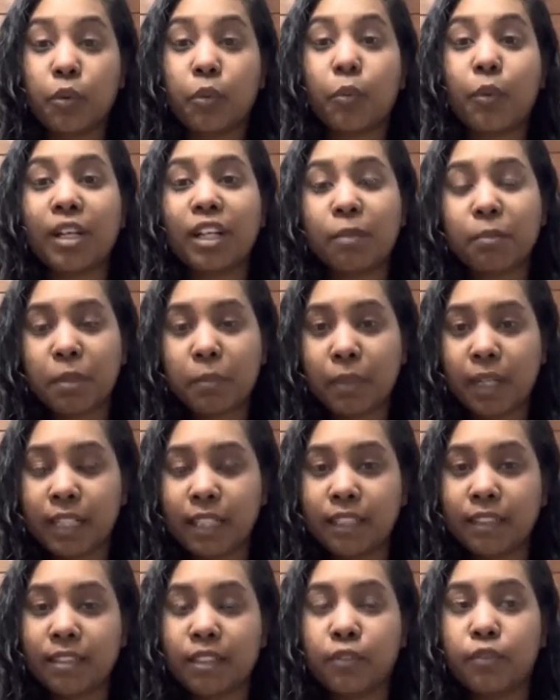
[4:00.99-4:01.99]
What I mean by
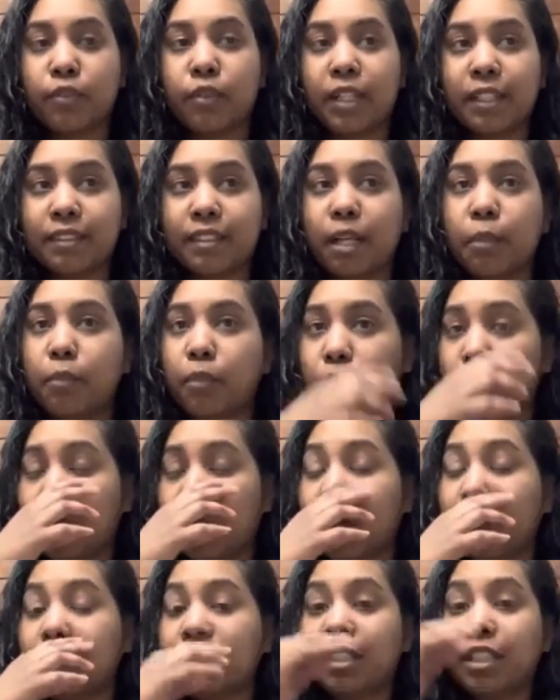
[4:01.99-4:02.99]
easy, for example, you
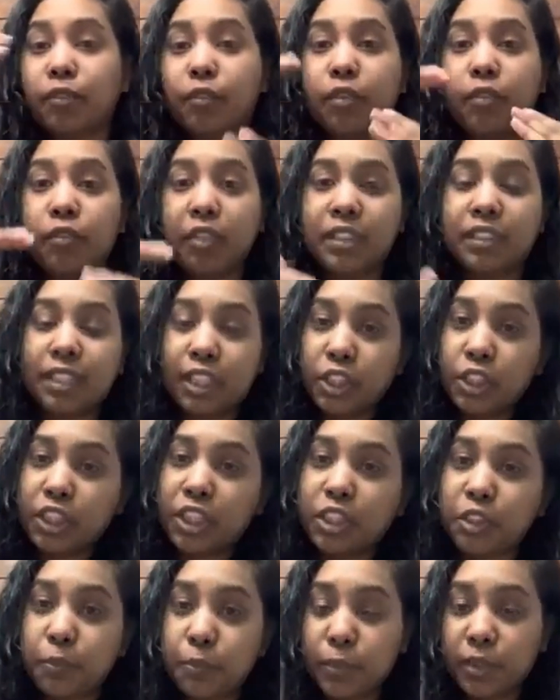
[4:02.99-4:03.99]
have several things that you
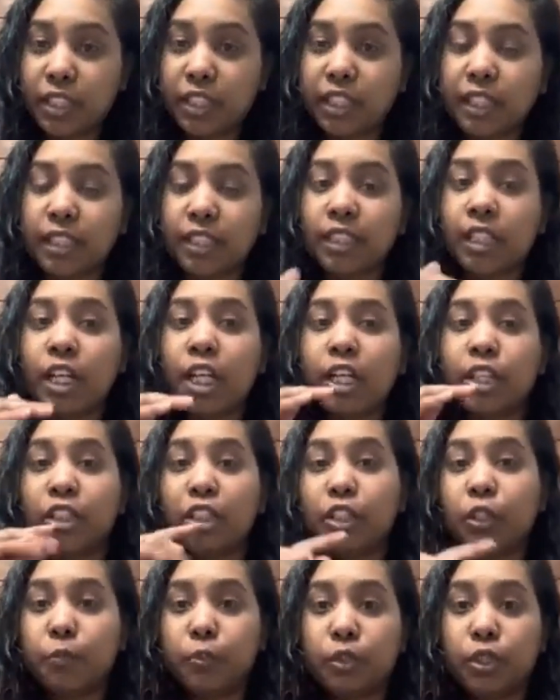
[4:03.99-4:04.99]
need to put in it. You
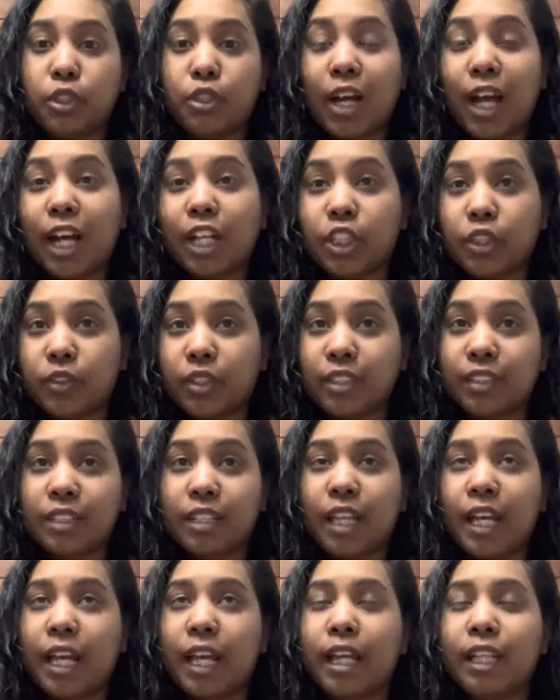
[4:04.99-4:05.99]
need to put your address,
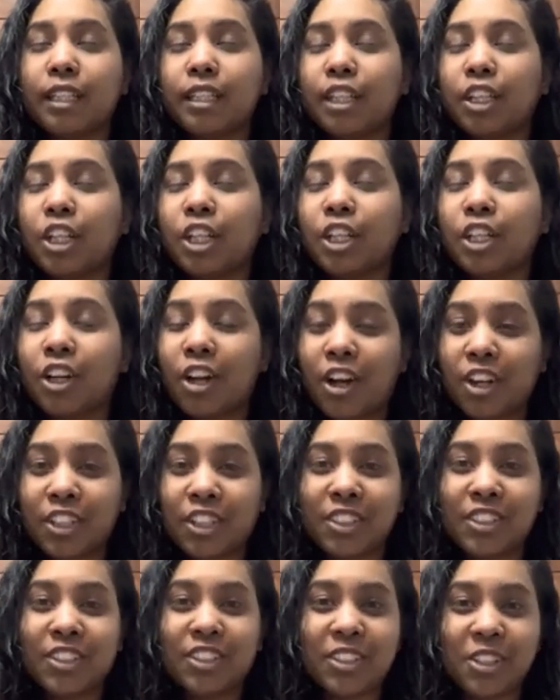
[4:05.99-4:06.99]
and
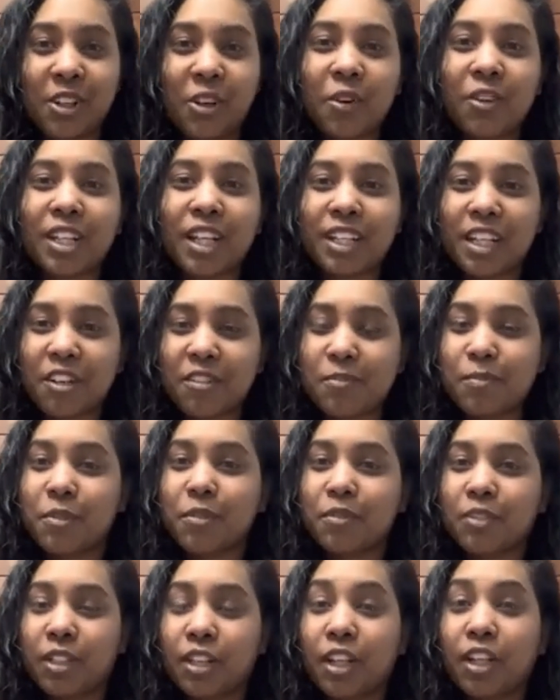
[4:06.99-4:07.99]
God, you know that I've
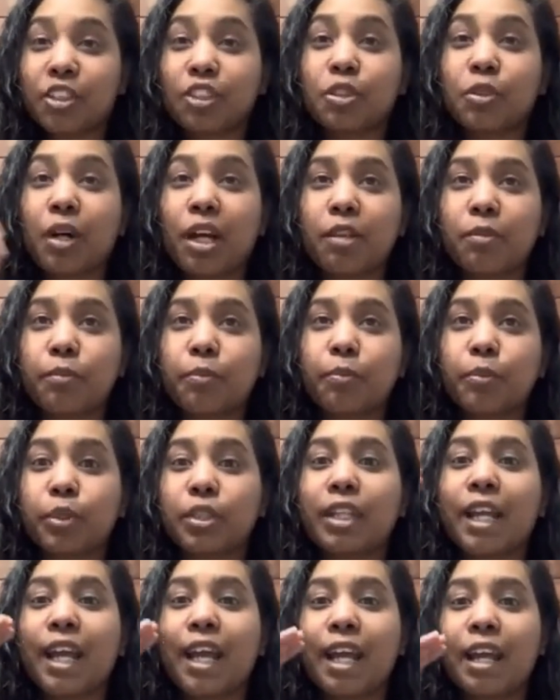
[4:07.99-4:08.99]
moved a lot, so I
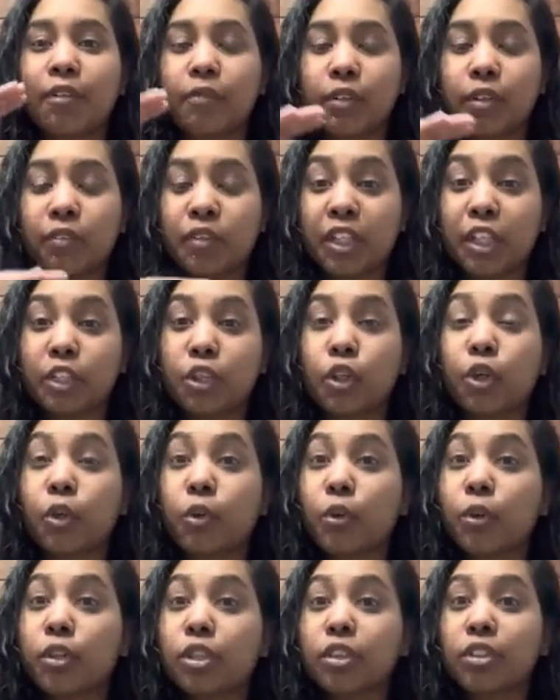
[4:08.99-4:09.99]
put everything in a
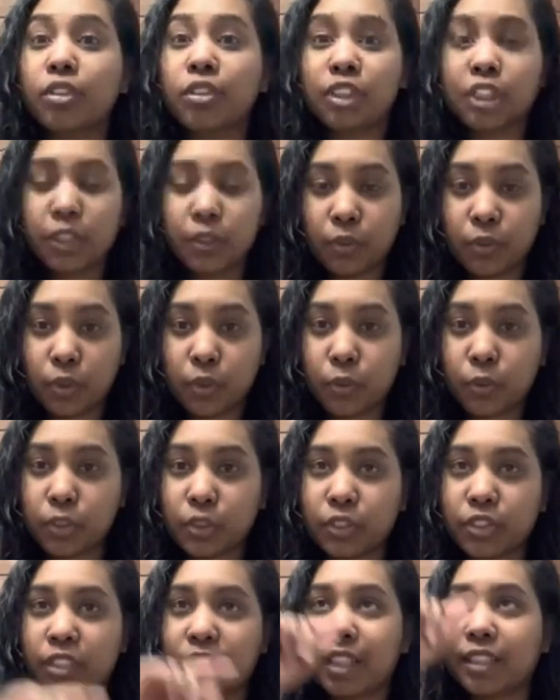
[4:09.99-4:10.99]
chronological
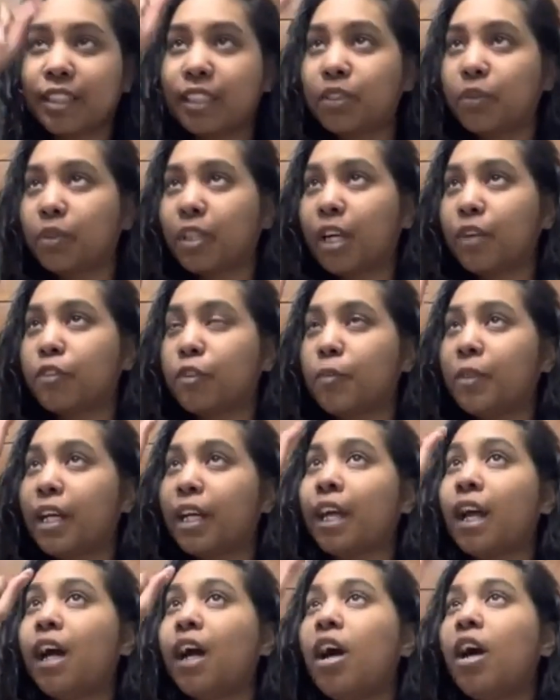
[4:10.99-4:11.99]
order so that they don't have to be
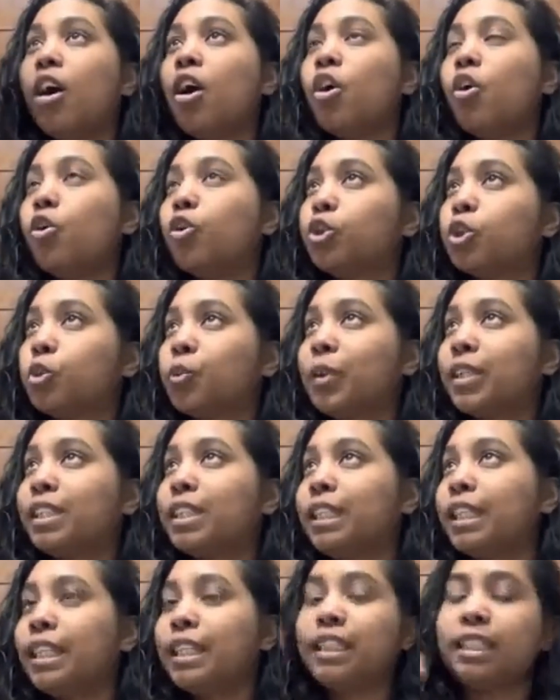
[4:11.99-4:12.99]
like, oh,
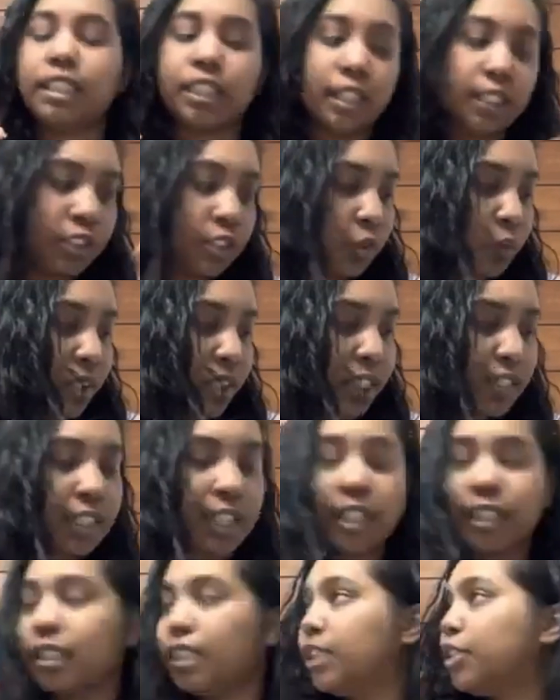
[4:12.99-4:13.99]
2018,
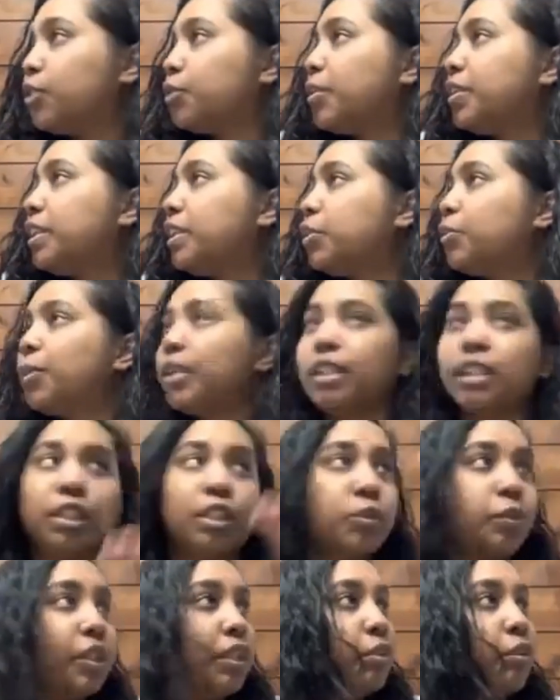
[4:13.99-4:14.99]
2019, 2020,
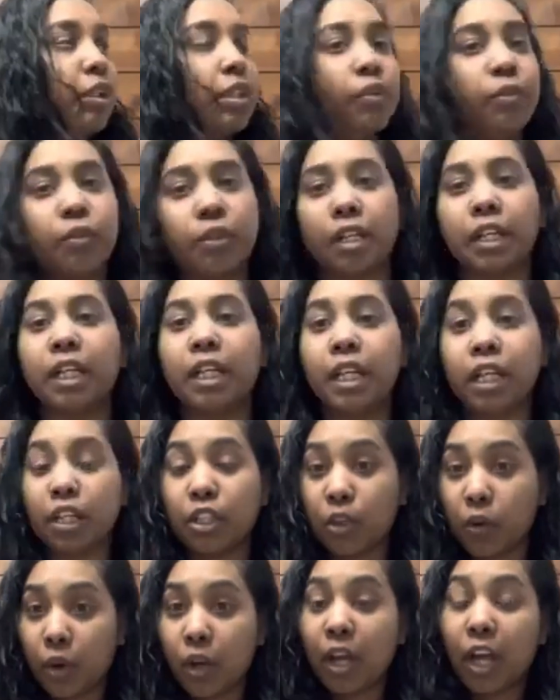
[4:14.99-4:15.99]
2023.
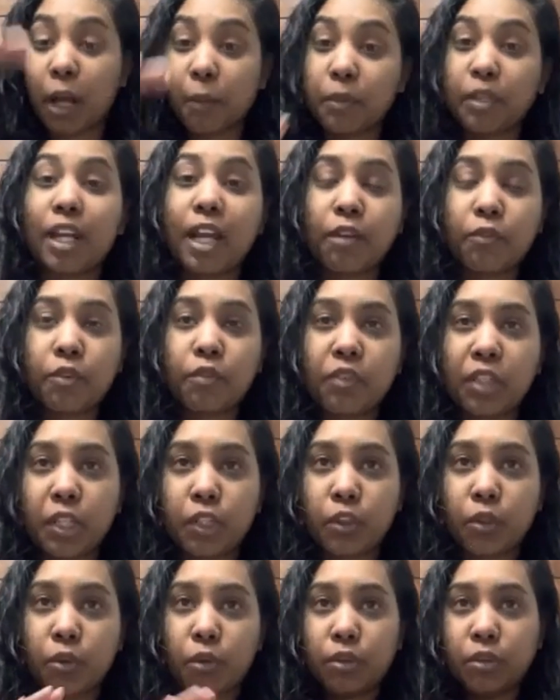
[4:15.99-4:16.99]
No, I put everything in
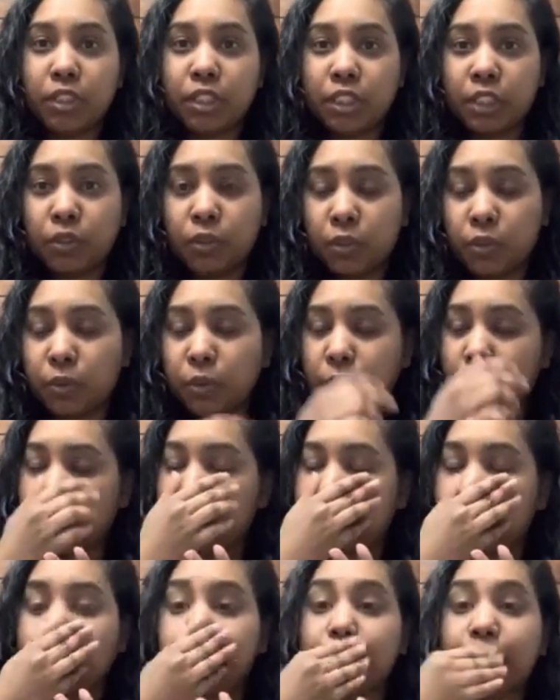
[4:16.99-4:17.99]
a chronological
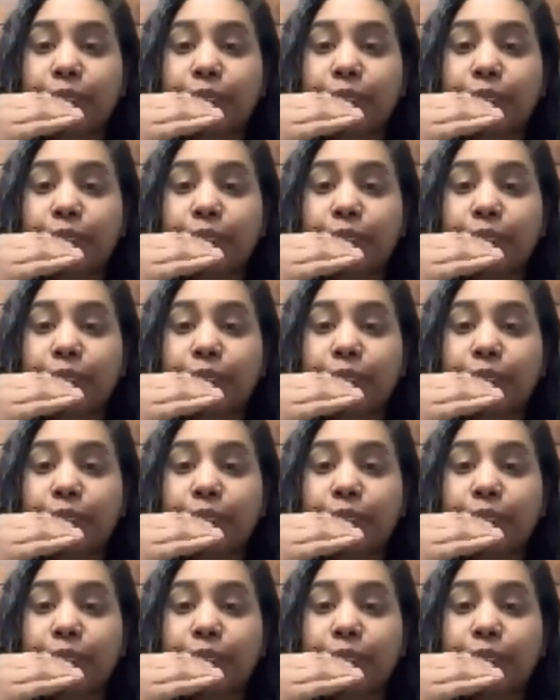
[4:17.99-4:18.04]
order.